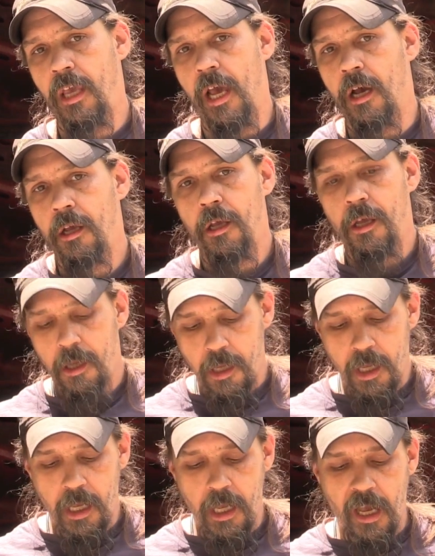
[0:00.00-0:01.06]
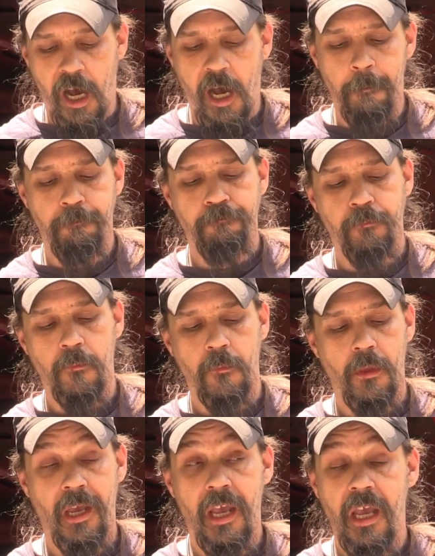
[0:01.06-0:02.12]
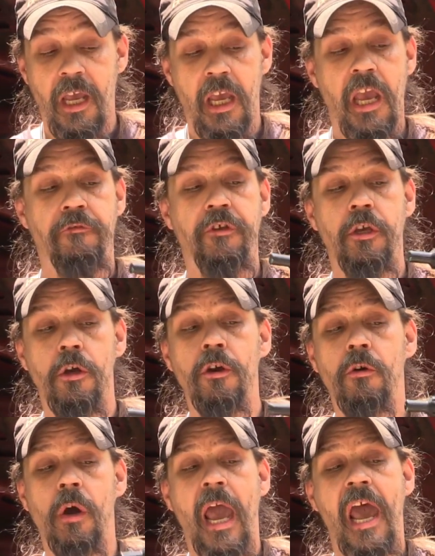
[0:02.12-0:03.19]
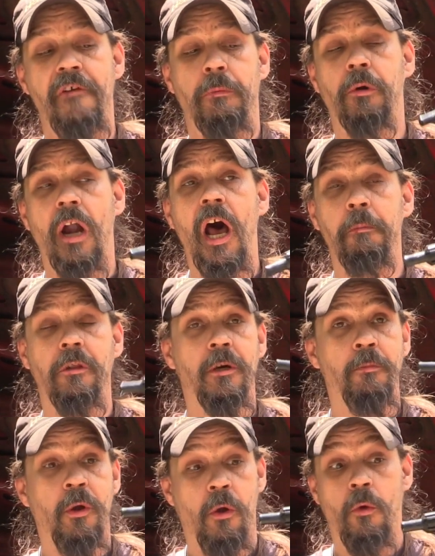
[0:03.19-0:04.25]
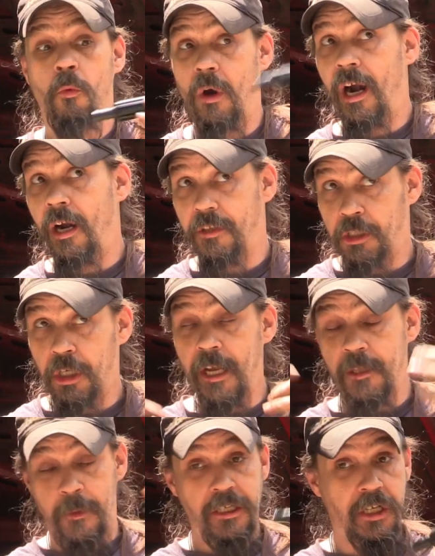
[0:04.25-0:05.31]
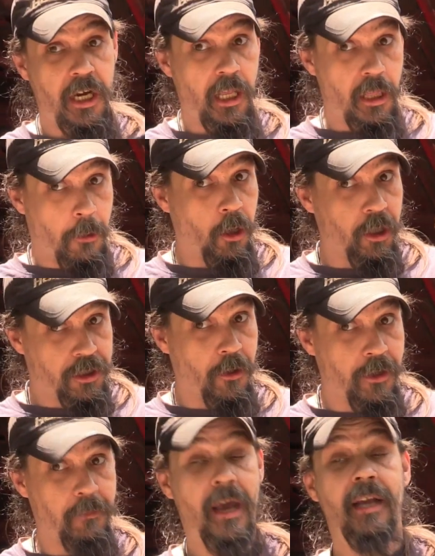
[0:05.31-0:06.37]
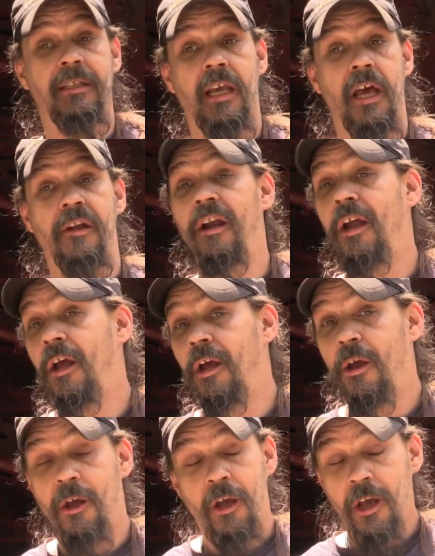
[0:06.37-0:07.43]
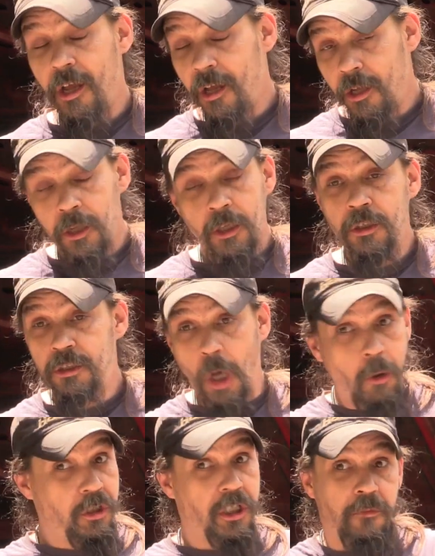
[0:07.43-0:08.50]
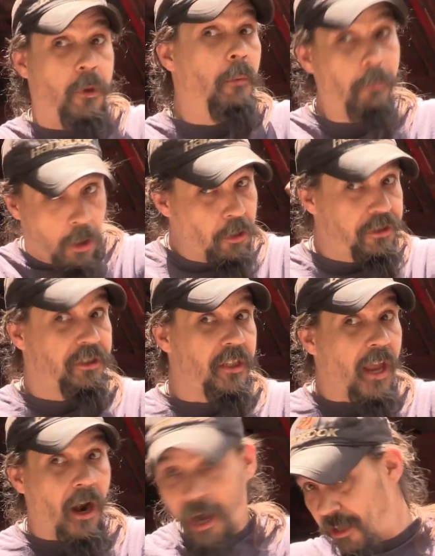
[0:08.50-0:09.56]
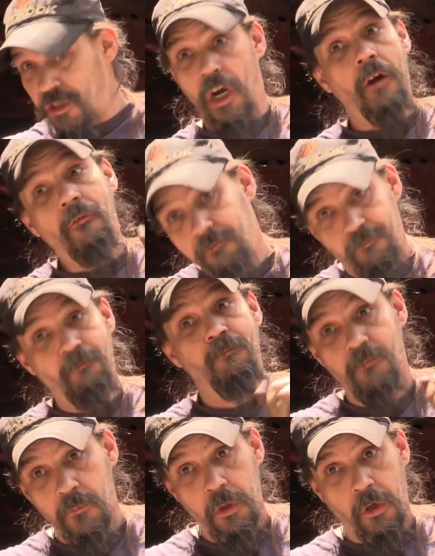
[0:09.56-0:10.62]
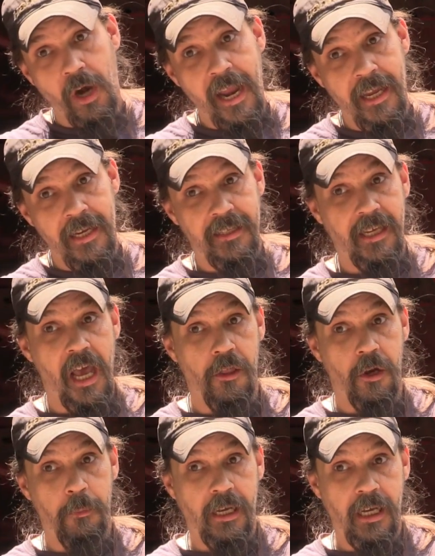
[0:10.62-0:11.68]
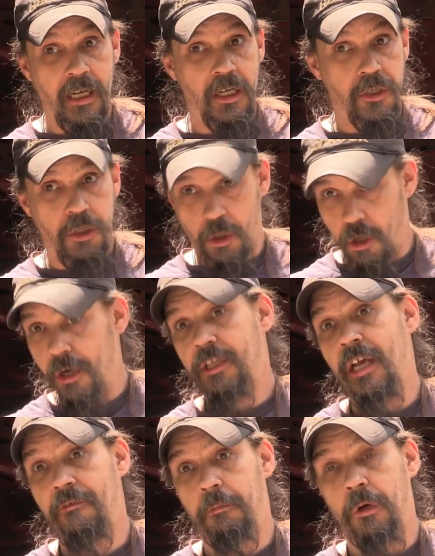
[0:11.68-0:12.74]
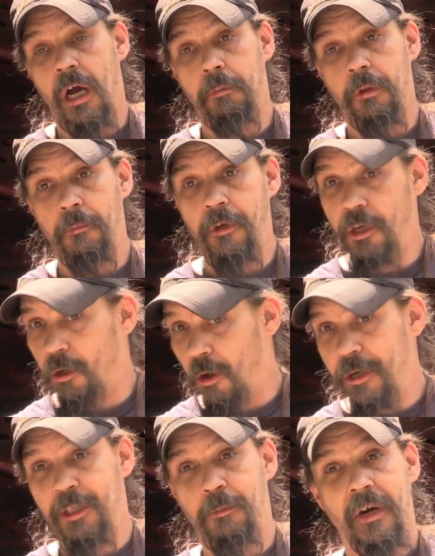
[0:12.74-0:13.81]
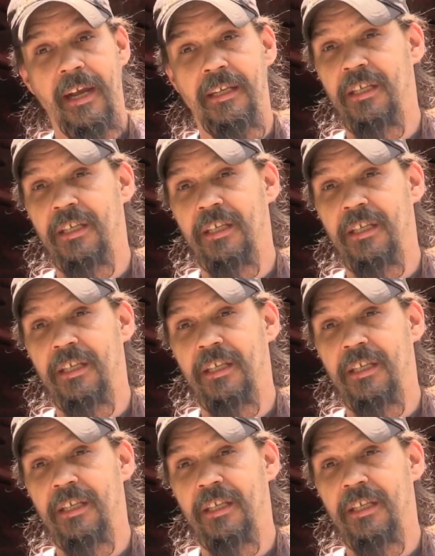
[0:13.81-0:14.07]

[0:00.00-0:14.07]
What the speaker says: yeah. If you have a problem where the transmission and the motor is going back together, don't just put bolts in there and start cranking it together, because you're going to have a problem. You're going to break